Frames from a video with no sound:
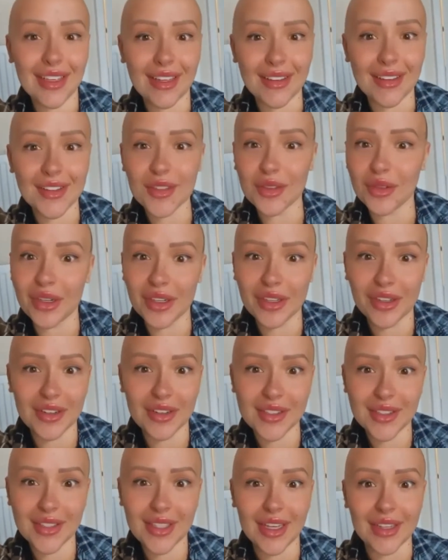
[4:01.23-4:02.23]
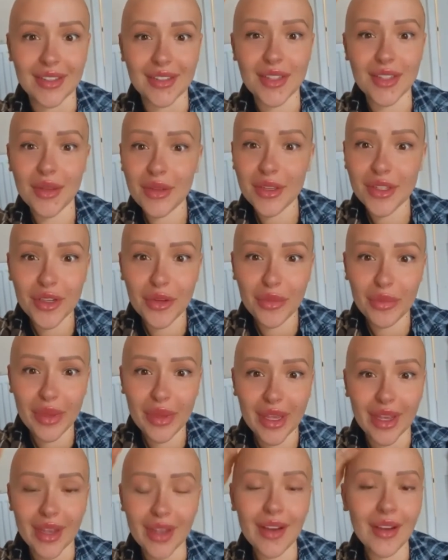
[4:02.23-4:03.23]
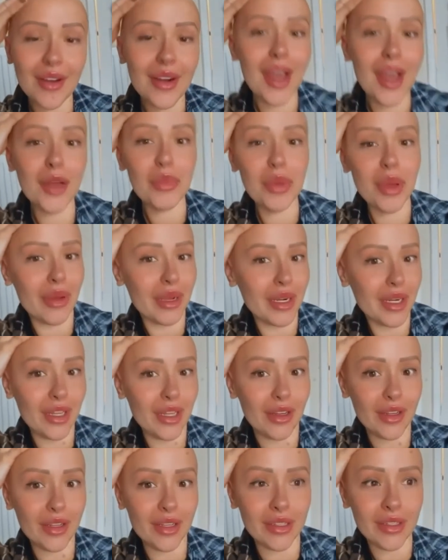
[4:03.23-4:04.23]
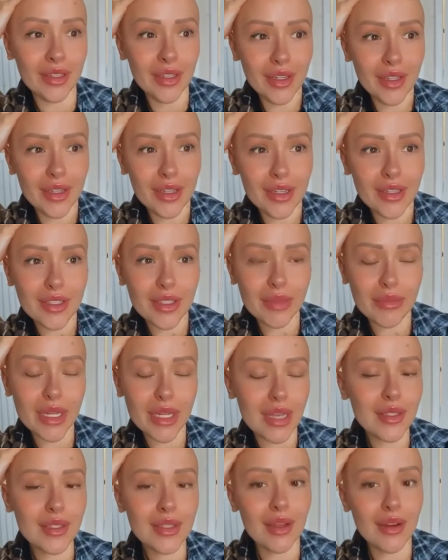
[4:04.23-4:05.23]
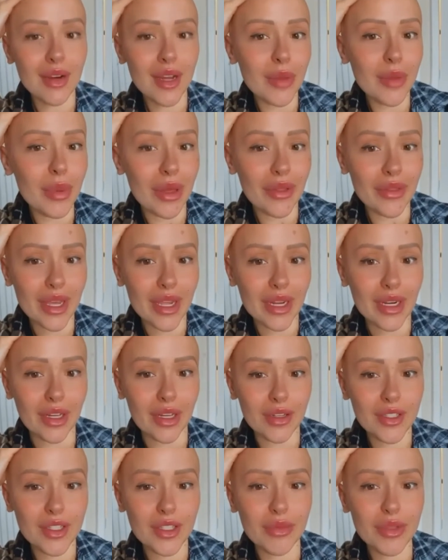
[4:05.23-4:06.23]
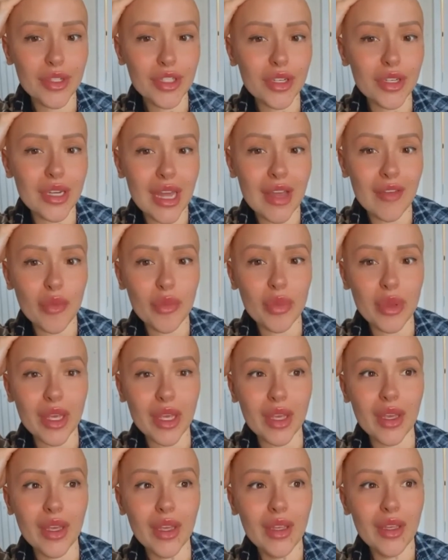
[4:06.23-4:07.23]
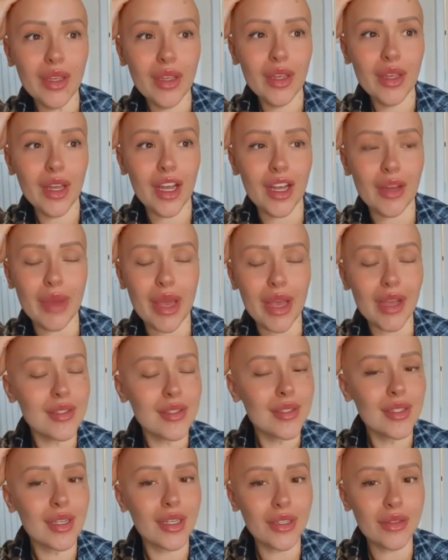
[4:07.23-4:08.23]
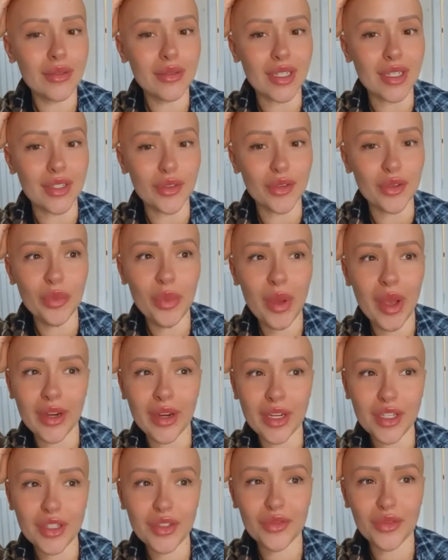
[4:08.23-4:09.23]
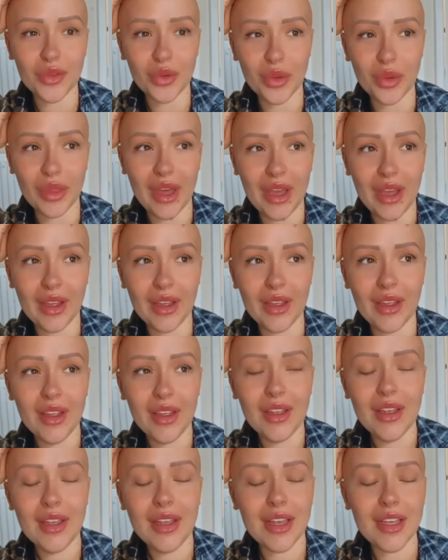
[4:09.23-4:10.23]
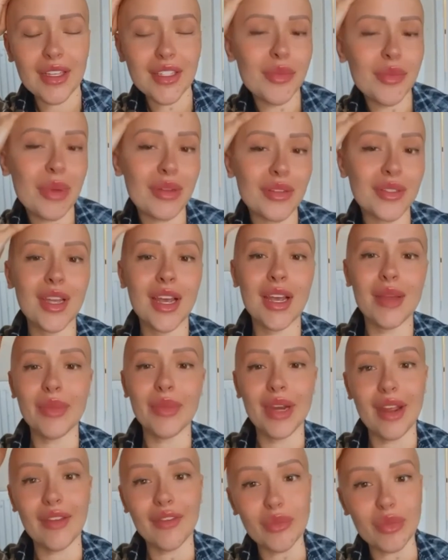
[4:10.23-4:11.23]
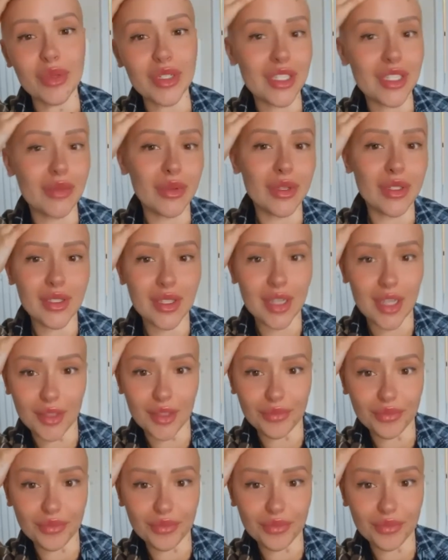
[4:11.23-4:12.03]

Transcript: it, that's all I got to say. So they should be. I can't help how I look and somebody else can't help how they look. So we should never be excluded or punished for that. It's about time that everybody was